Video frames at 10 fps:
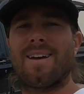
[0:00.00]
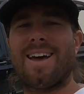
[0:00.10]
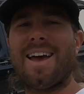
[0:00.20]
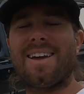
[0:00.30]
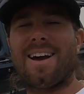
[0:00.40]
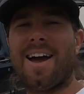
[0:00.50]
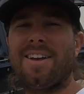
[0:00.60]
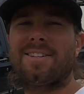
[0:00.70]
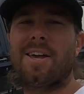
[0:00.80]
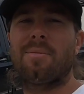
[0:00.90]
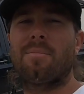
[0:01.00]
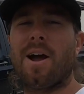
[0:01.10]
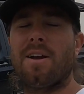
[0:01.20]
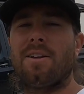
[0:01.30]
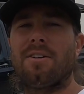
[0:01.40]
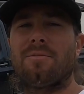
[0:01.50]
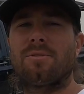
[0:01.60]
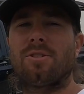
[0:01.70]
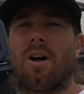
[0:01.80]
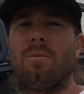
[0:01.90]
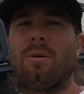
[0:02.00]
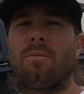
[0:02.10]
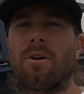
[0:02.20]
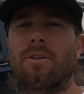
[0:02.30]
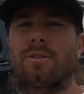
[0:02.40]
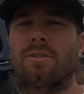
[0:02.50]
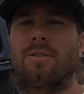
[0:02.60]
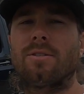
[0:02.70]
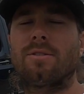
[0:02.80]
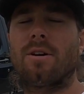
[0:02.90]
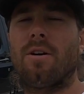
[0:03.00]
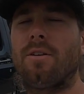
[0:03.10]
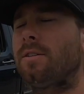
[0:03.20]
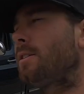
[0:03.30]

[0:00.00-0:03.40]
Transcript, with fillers: Hey guys, Brian here from Solid Woodworks. So this